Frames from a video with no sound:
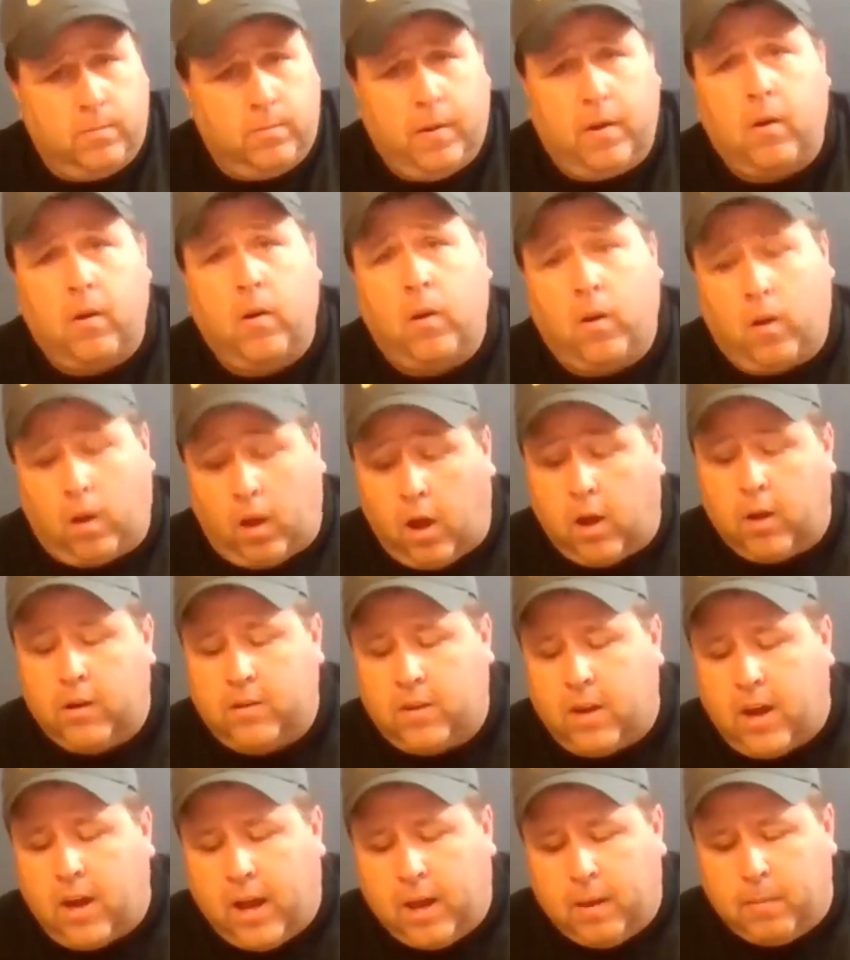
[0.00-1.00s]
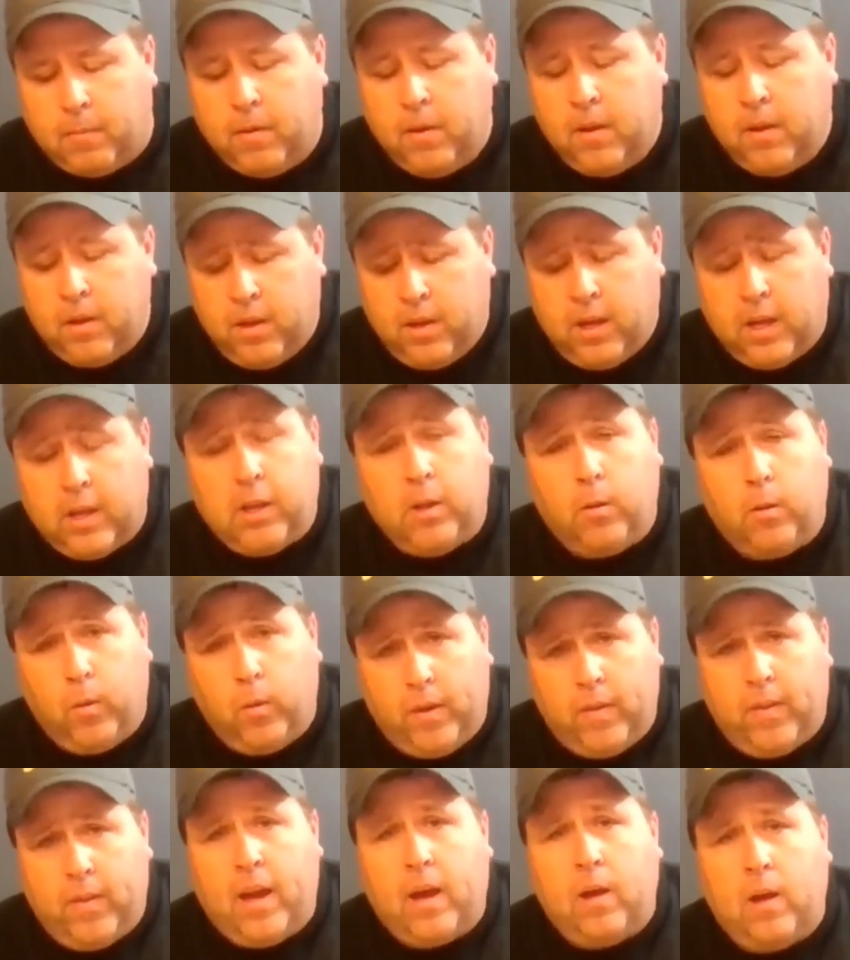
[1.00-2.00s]
race, been around a long time, and you
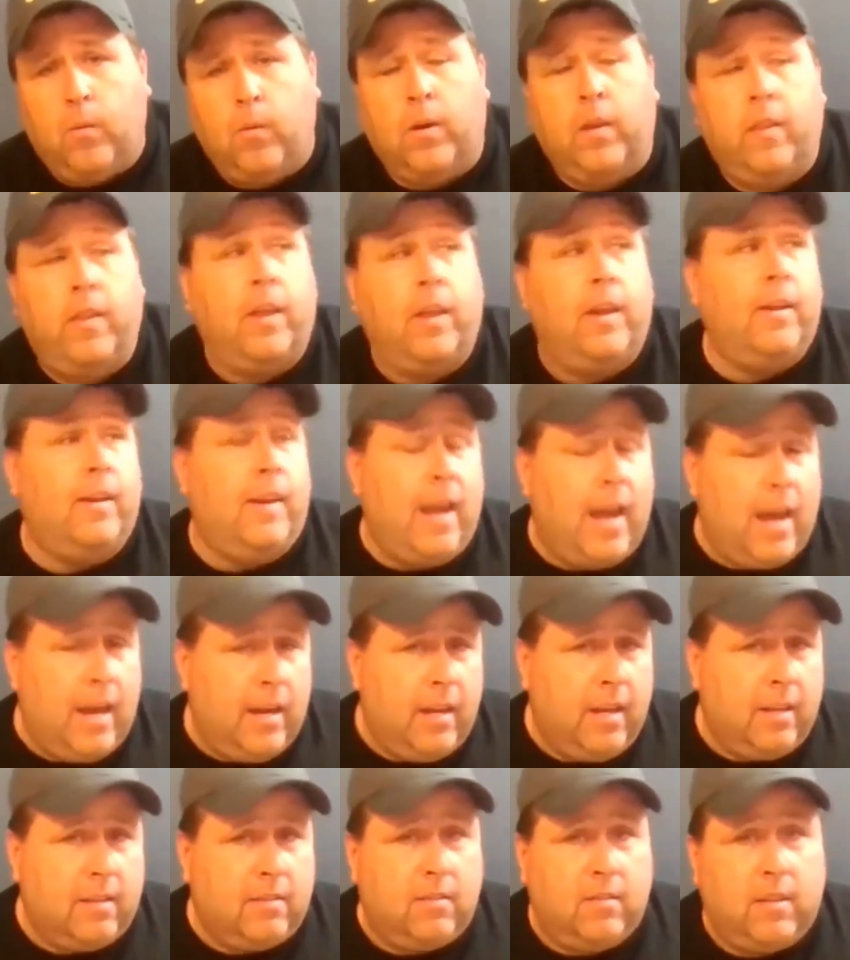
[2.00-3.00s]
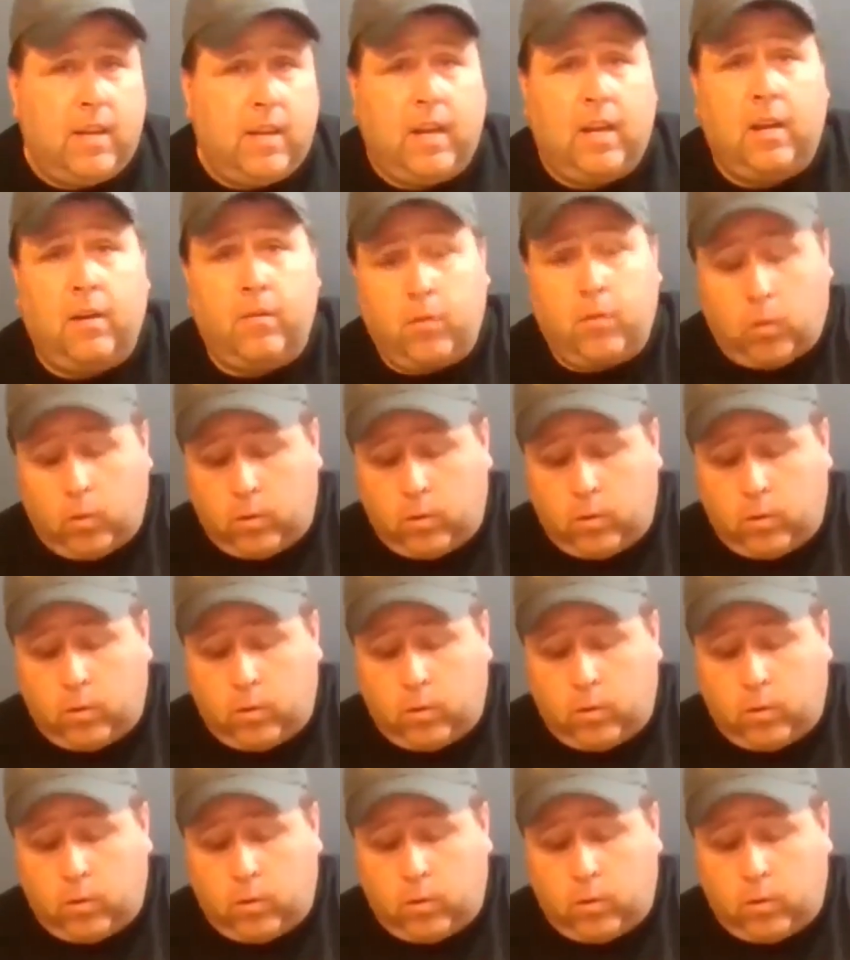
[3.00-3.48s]
win that one, and then Dad gets second.